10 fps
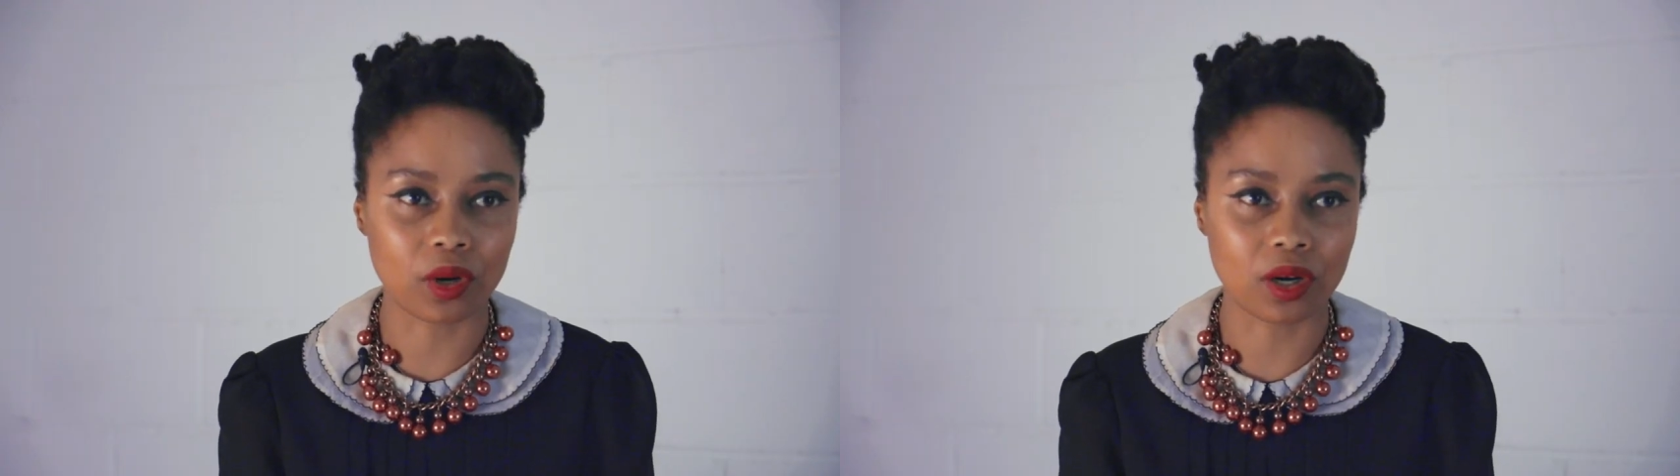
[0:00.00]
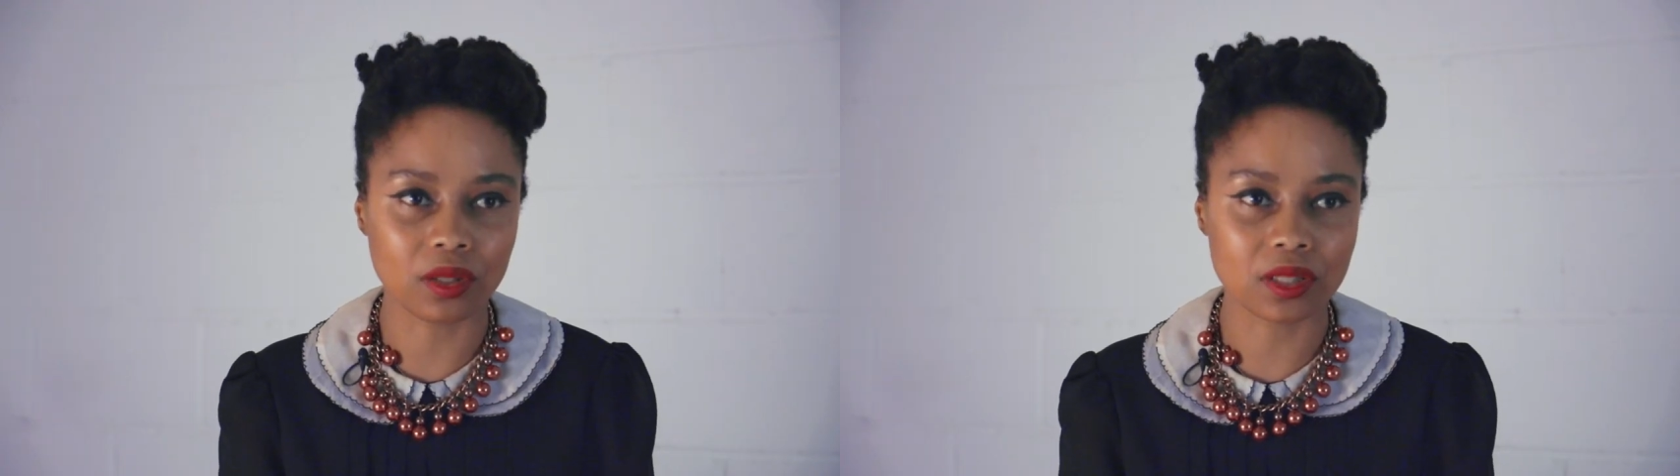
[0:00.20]

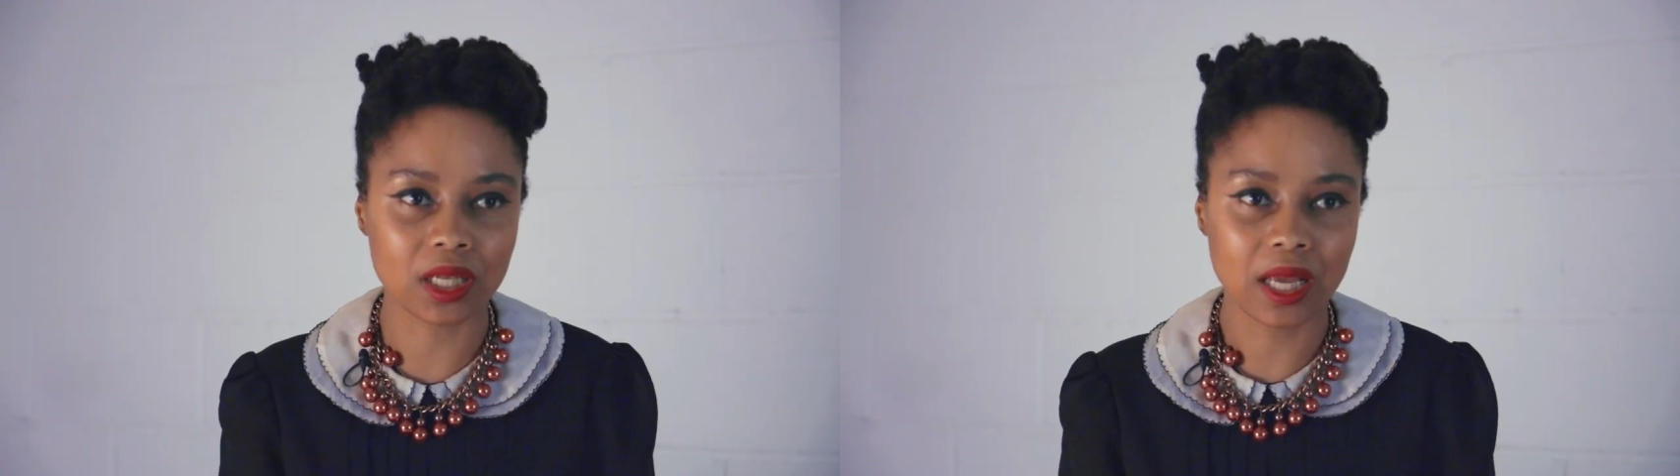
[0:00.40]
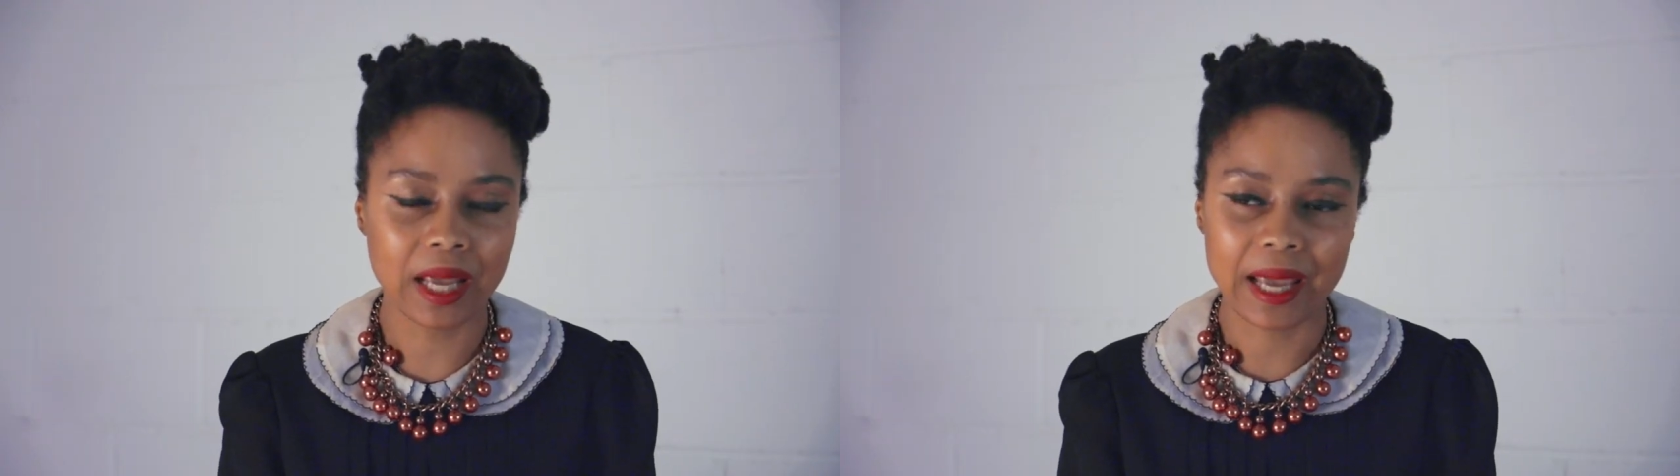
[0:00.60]
world.
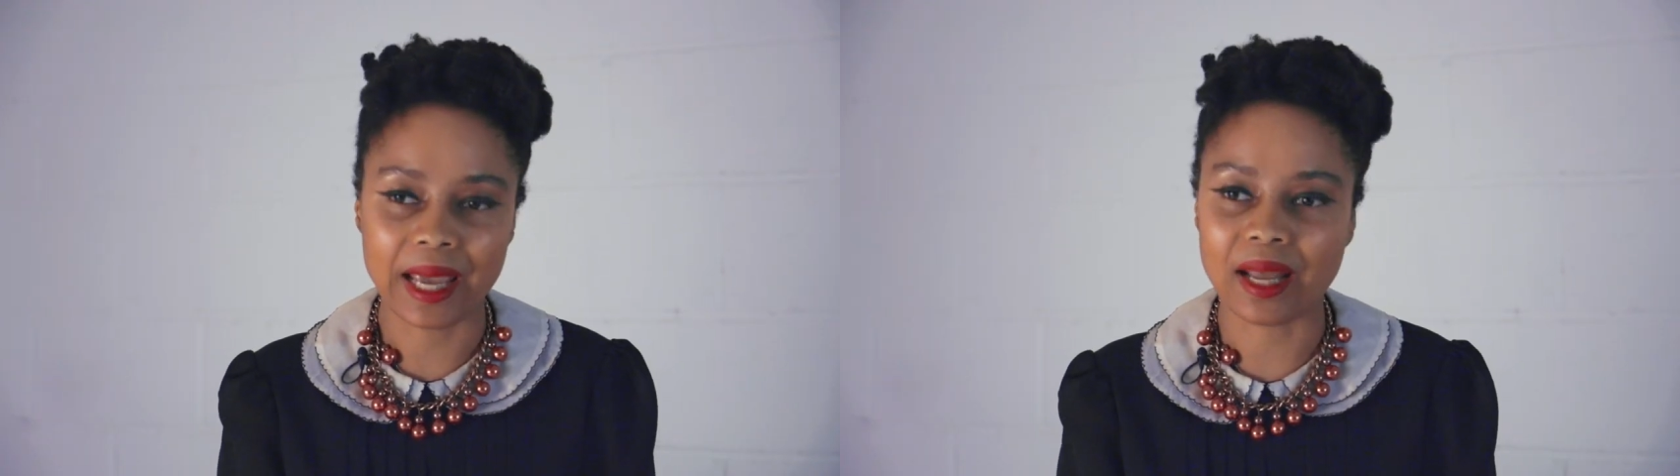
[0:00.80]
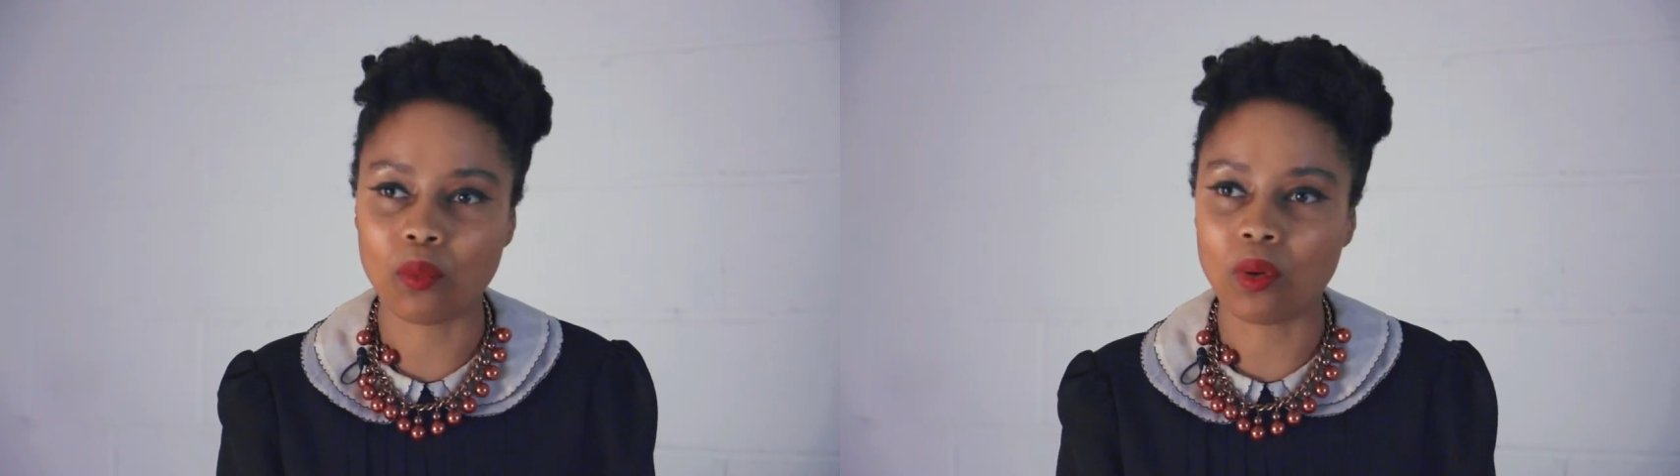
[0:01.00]

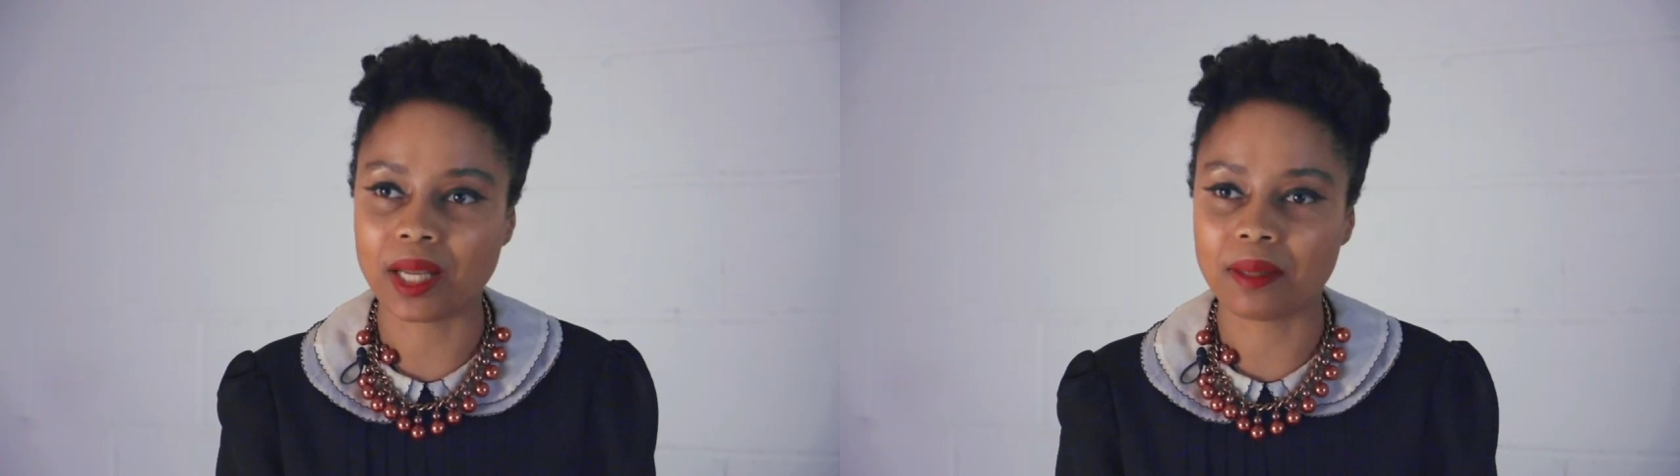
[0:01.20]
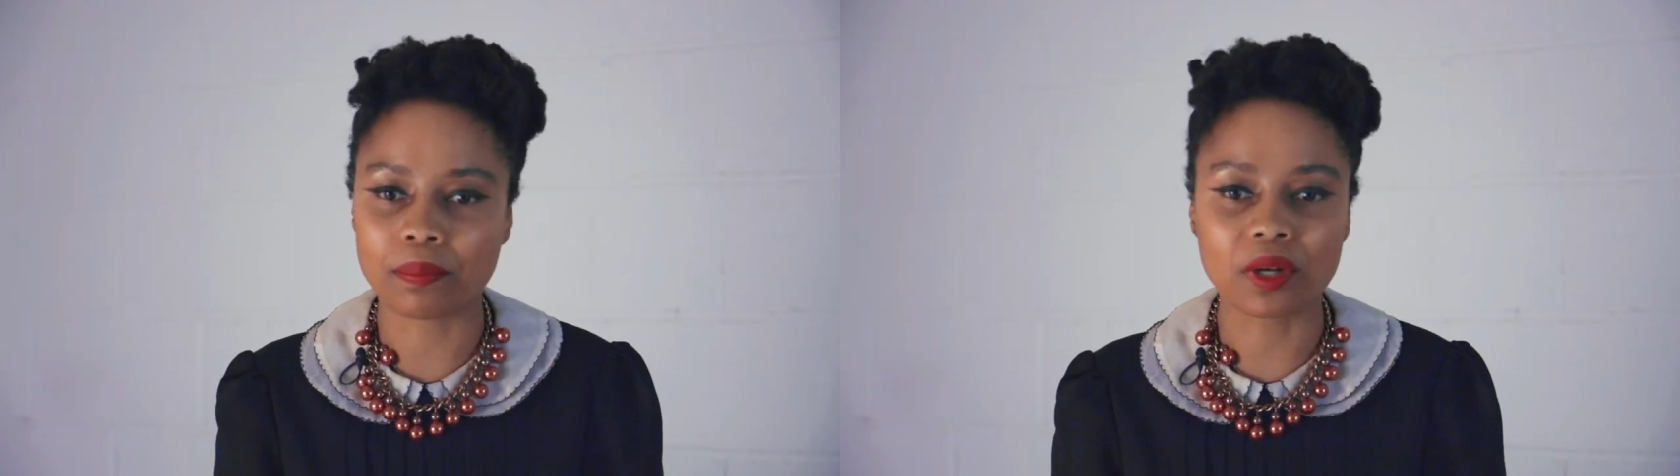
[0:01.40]
And I wanted